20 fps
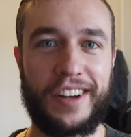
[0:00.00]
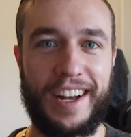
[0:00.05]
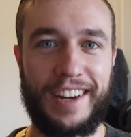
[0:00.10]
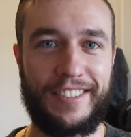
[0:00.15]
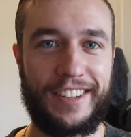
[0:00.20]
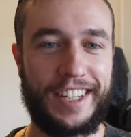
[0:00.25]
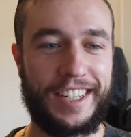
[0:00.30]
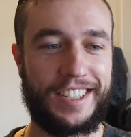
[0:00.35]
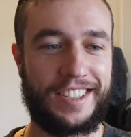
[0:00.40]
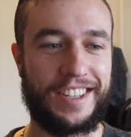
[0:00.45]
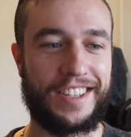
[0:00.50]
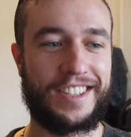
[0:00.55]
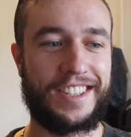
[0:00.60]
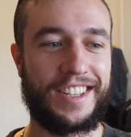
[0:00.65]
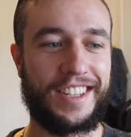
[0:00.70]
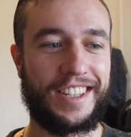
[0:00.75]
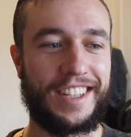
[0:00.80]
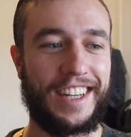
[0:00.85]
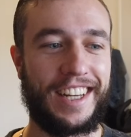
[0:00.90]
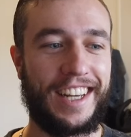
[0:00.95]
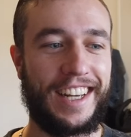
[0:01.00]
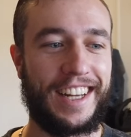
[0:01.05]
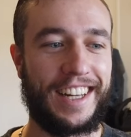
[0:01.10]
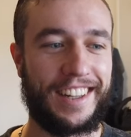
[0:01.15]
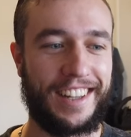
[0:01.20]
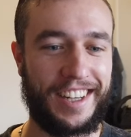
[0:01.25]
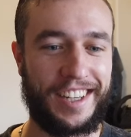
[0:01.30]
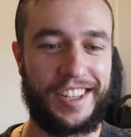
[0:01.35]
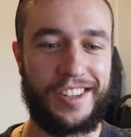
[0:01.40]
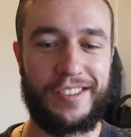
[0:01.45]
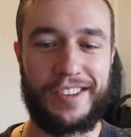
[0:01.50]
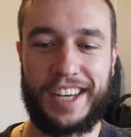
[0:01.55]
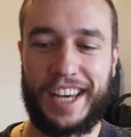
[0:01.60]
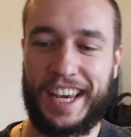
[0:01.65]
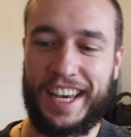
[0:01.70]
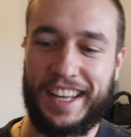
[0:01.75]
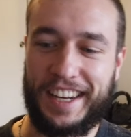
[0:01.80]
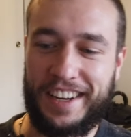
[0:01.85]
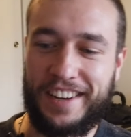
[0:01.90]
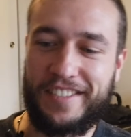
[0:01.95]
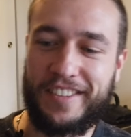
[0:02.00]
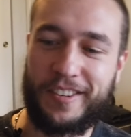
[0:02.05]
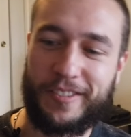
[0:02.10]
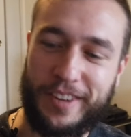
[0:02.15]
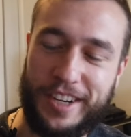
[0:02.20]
I mean, it doesn't, like, you can't even